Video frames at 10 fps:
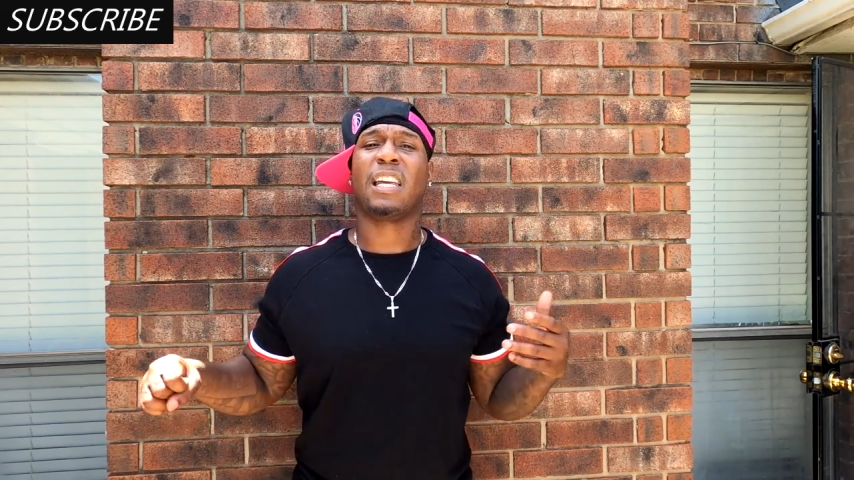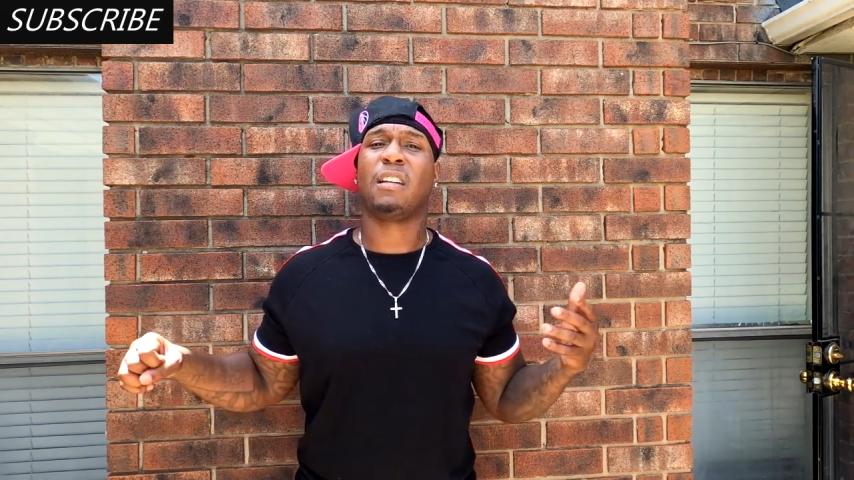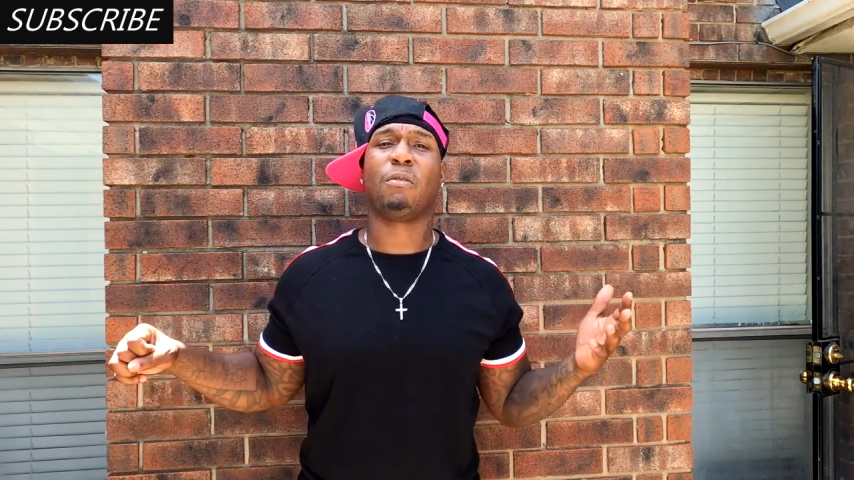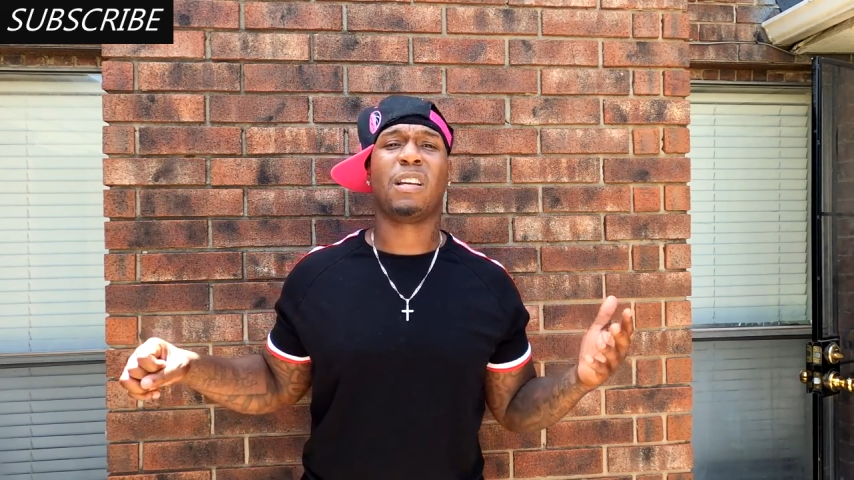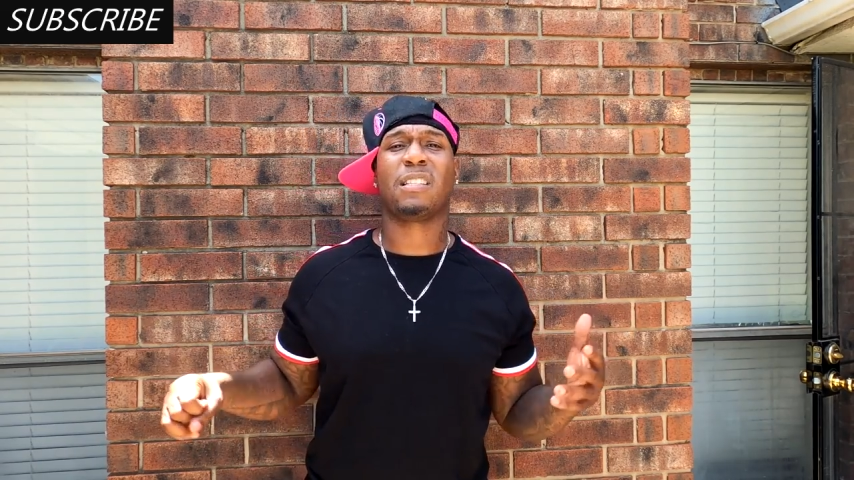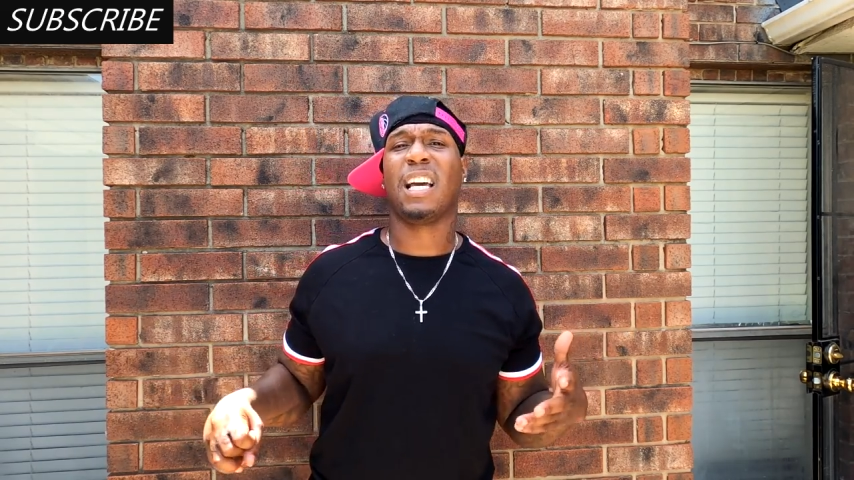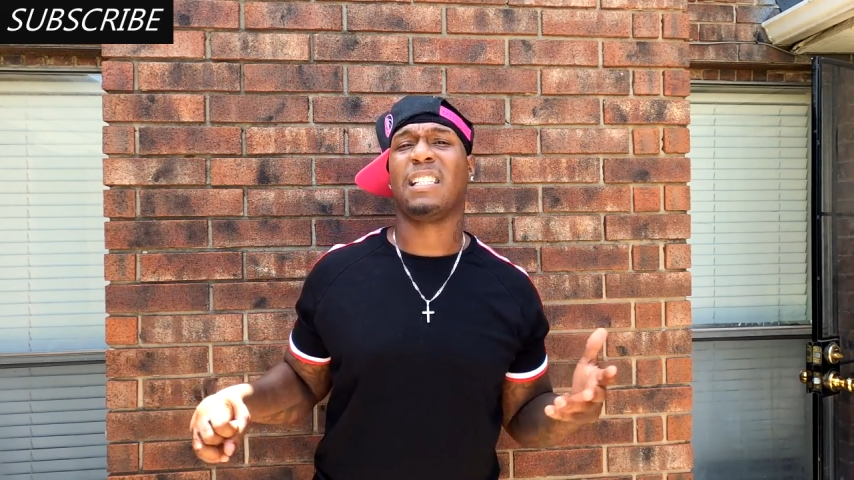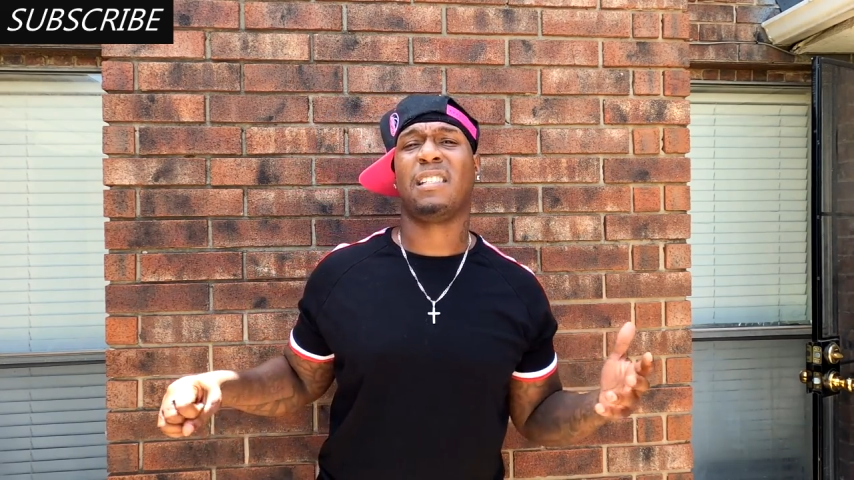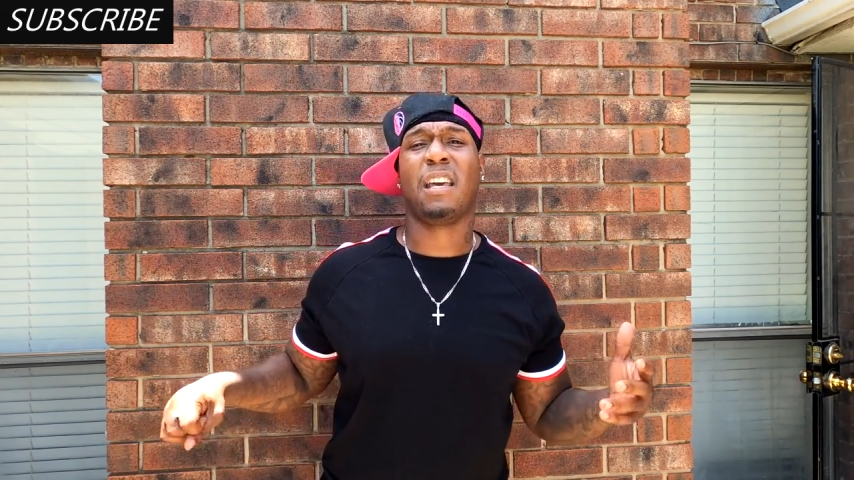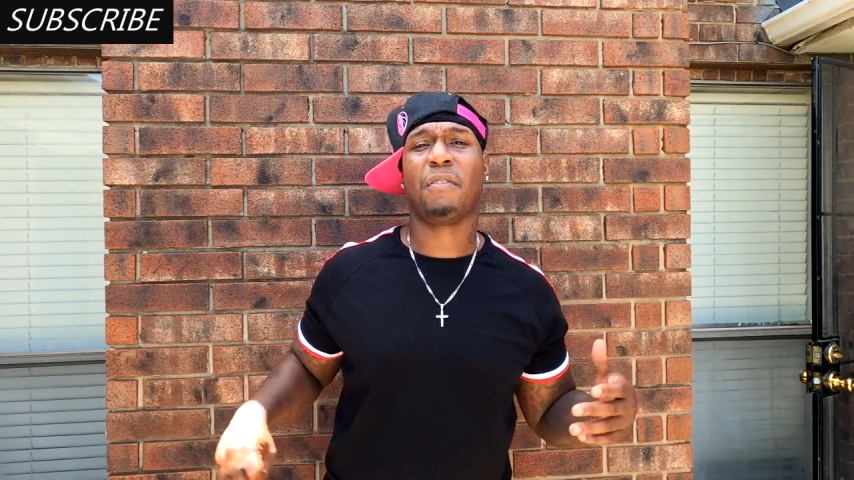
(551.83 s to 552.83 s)
in the rest
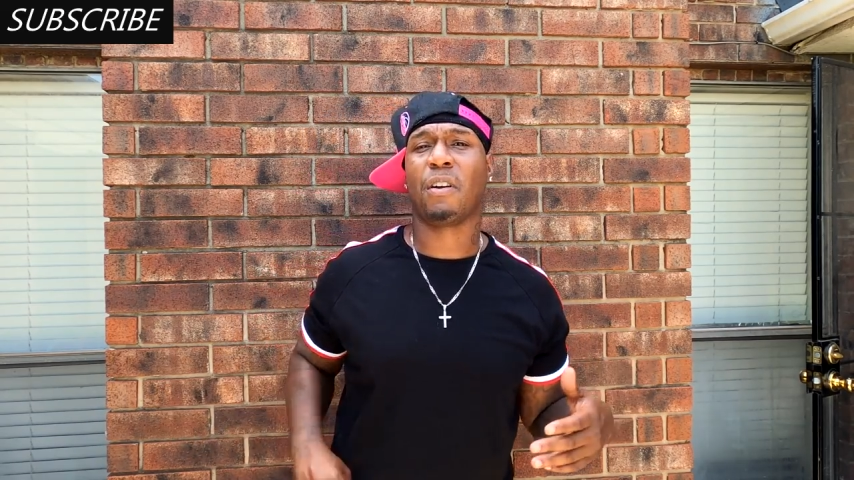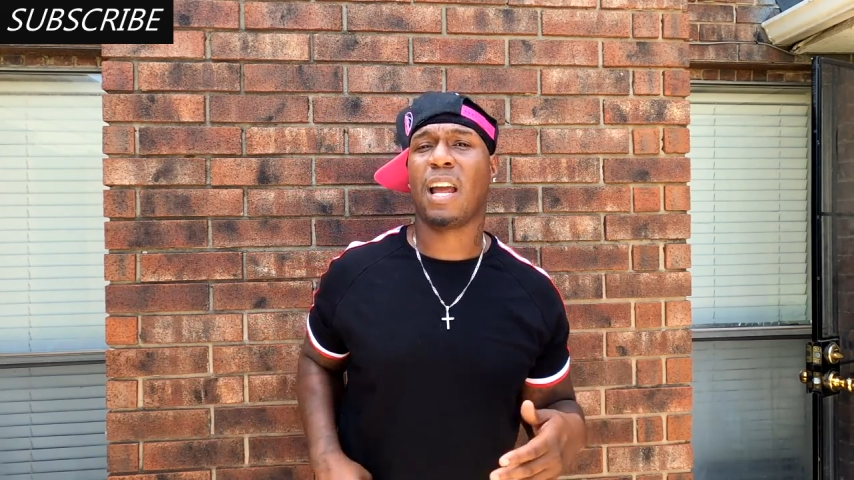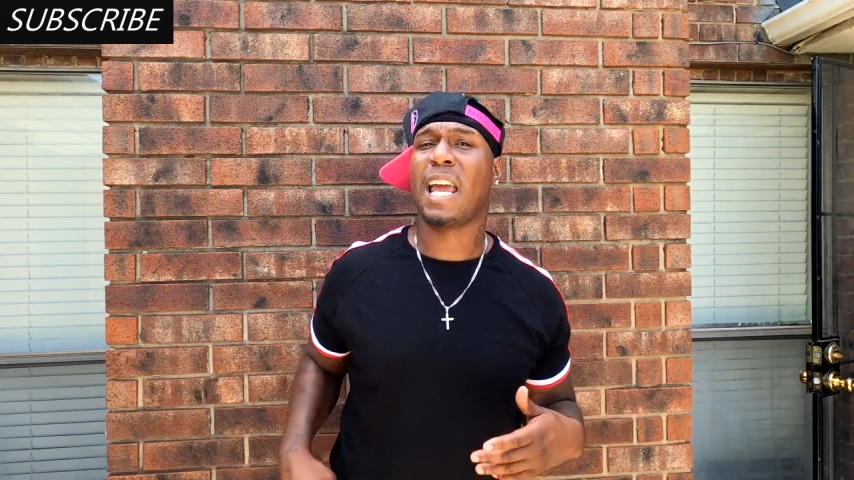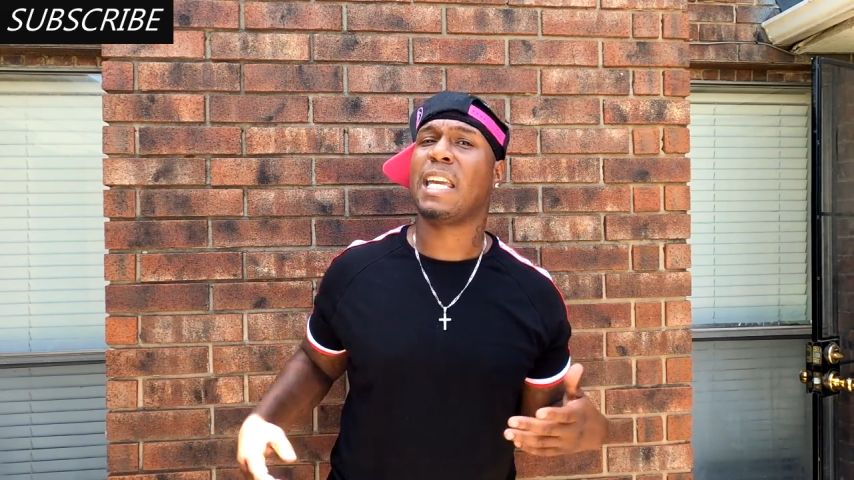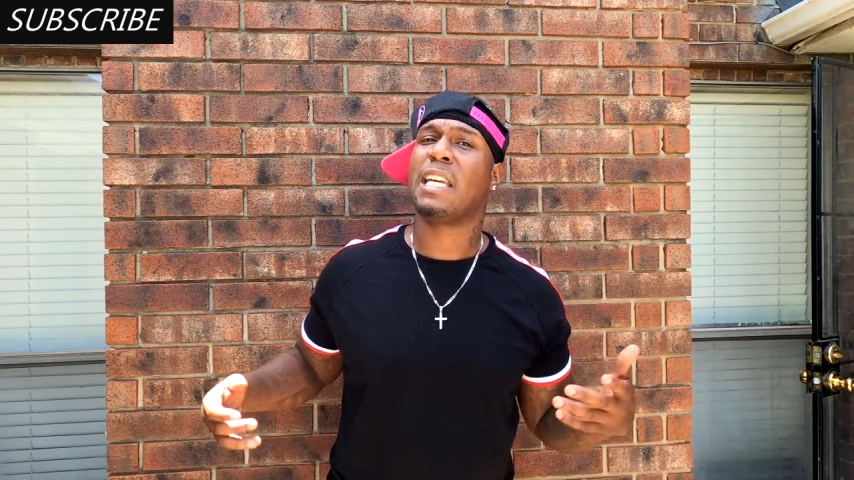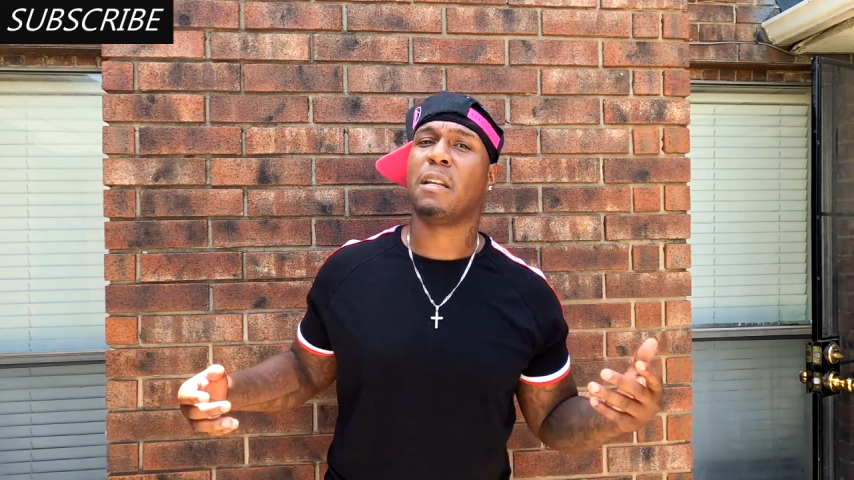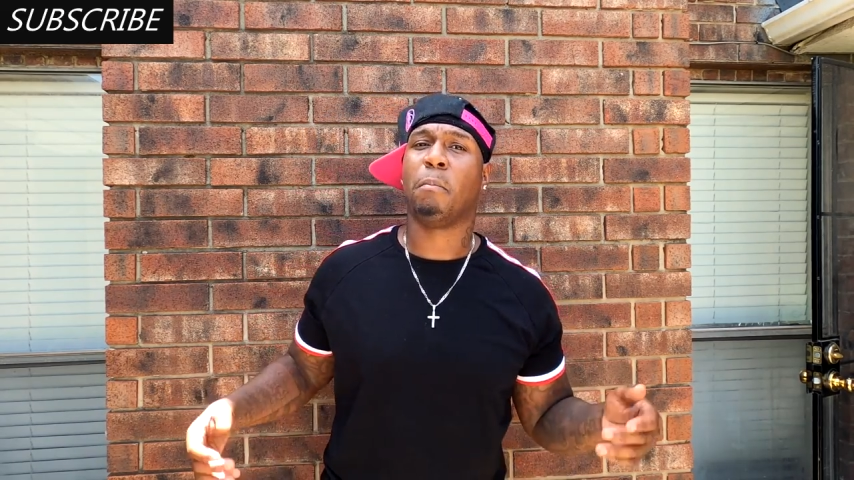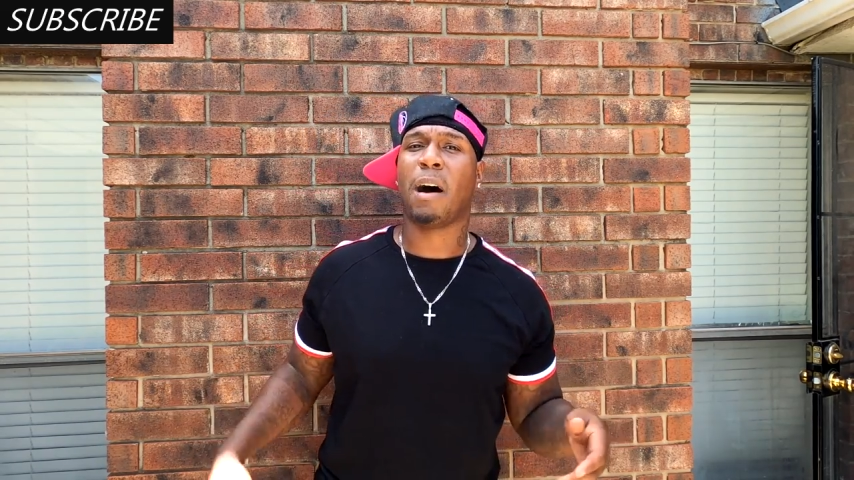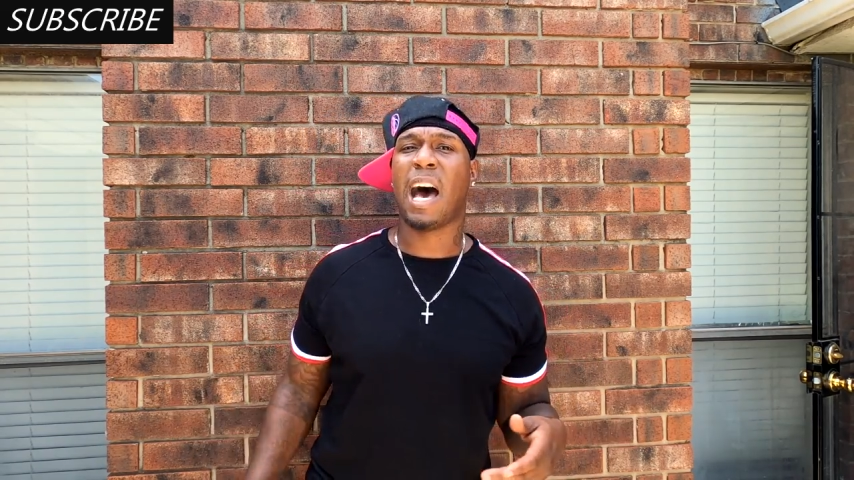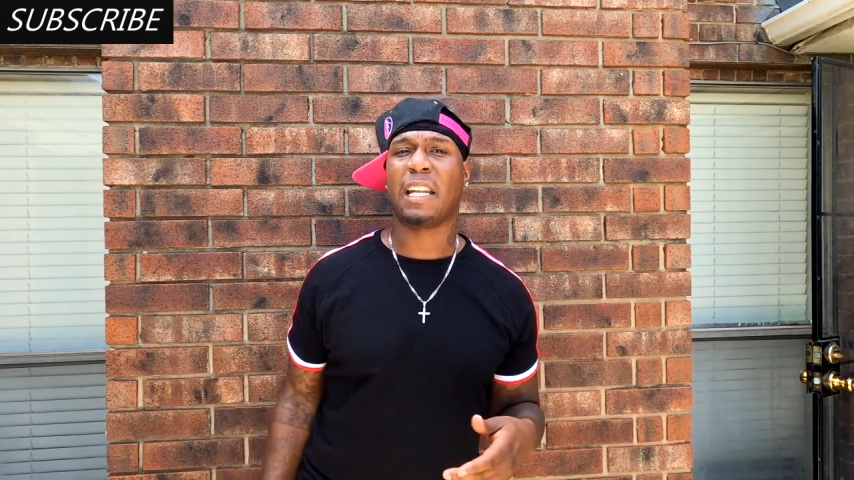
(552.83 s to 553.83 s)
like 7 or 8 in the
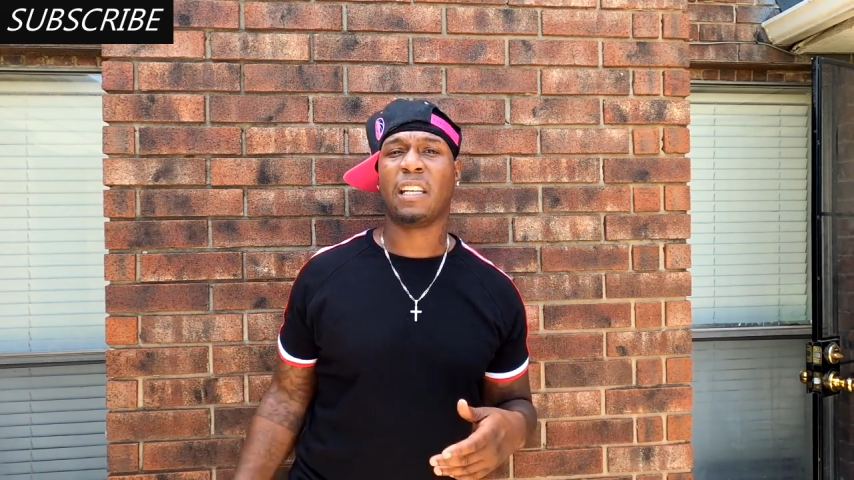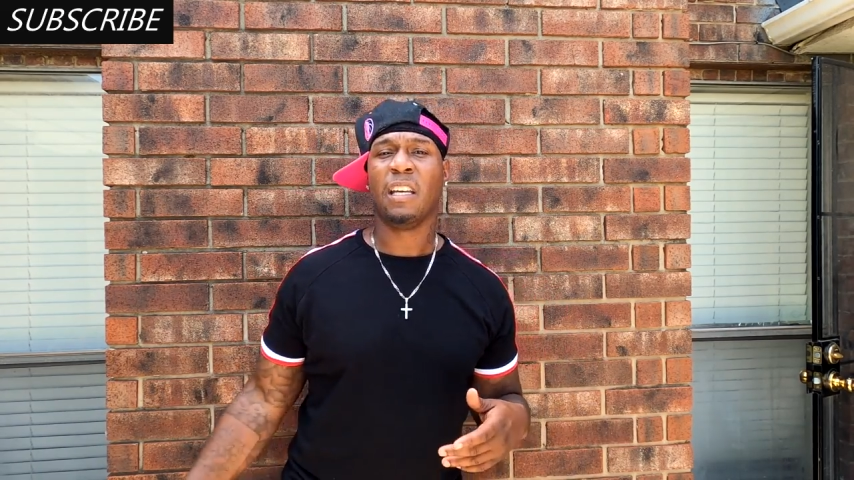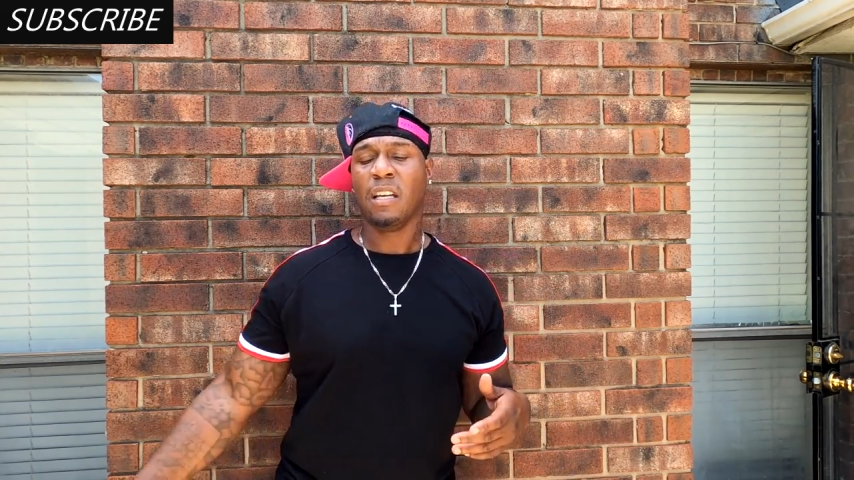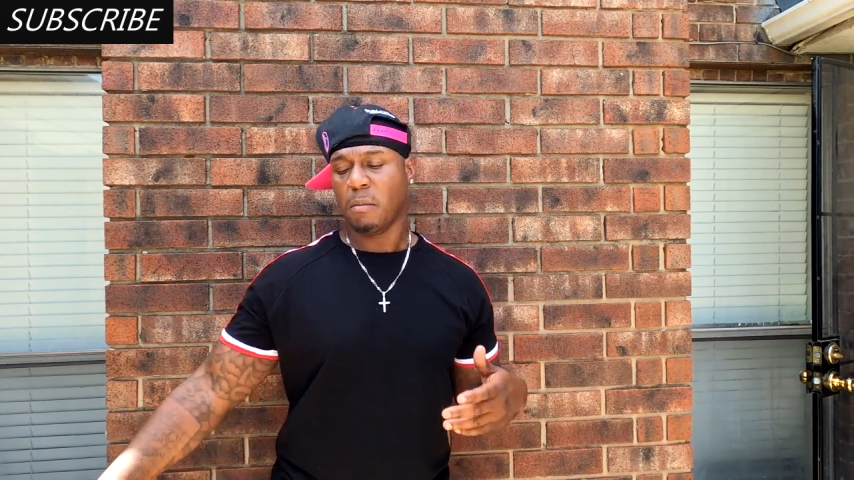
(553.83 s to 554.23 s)
body,